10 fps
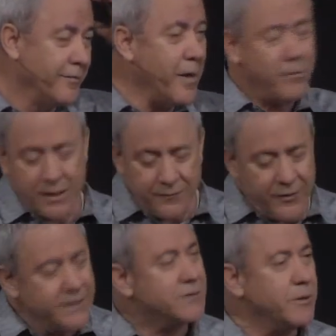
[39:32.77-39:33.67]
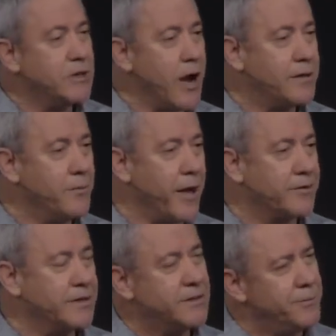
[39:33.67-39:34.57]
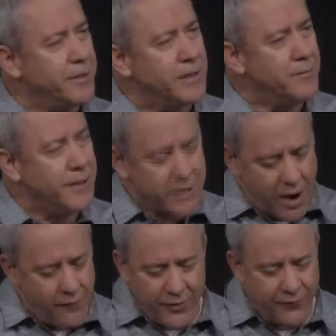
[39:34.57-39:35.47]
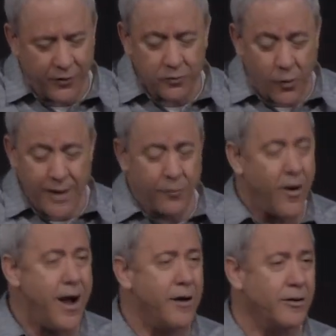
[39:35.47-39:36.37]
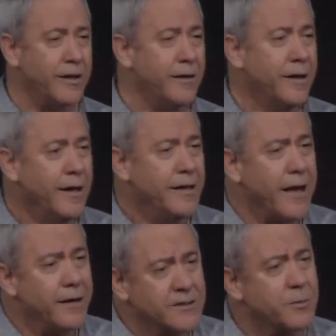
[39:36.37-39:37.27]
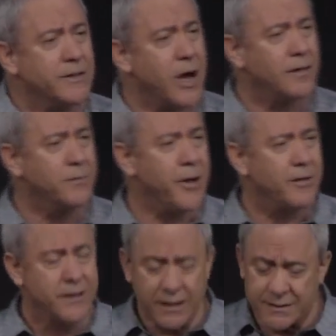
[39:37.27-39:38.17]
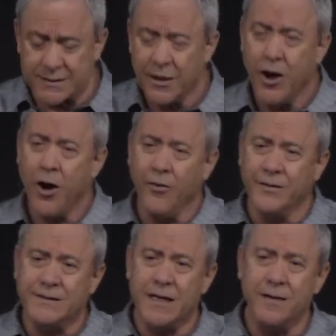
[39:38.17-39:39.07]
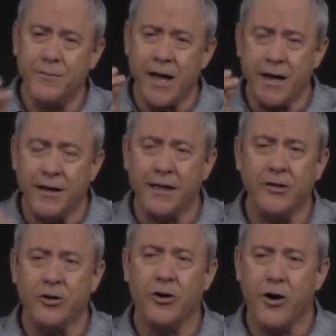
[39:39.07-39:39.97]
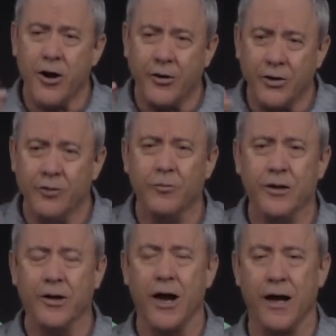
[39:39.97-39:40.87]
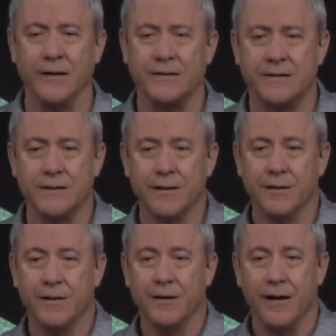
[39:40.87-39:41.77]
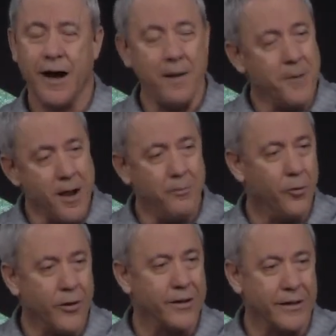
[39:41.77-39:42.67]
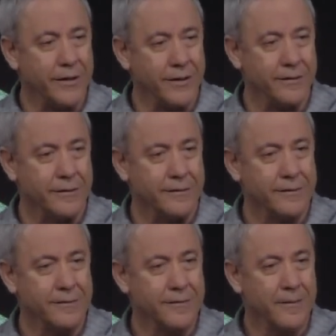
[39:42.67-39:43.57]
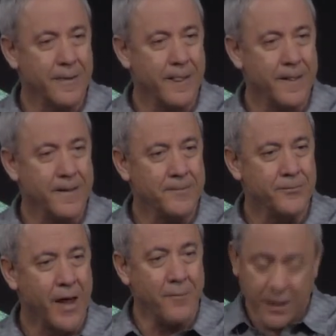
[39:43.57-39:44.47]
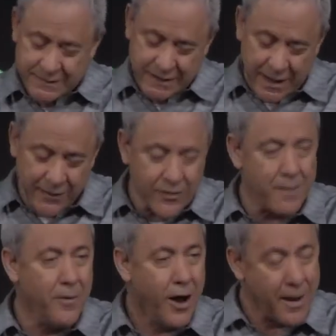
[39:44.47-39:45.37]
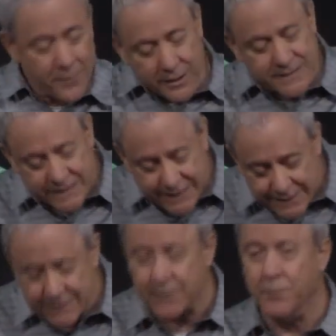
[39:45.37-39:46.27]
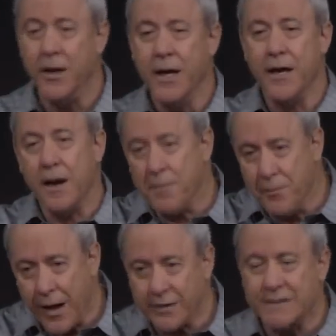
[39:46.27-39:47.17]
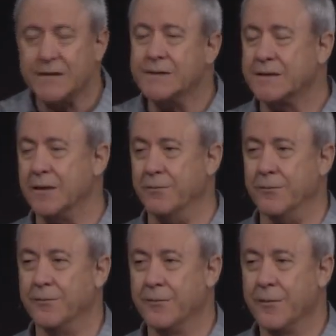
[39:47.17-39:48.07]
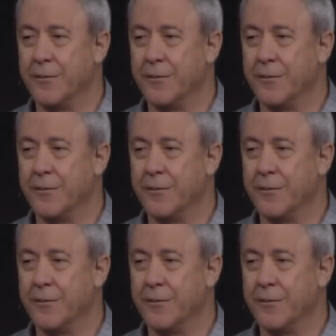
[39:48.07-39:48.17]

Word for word: Maybe even as we talked about this, you've been coming to Calvary for quite a while, and yet as we talked about this, all of a sudden, man, in your heart, you realized, I'm not born again. I'm not saved. I'm, I'm in a system and I'm about a system.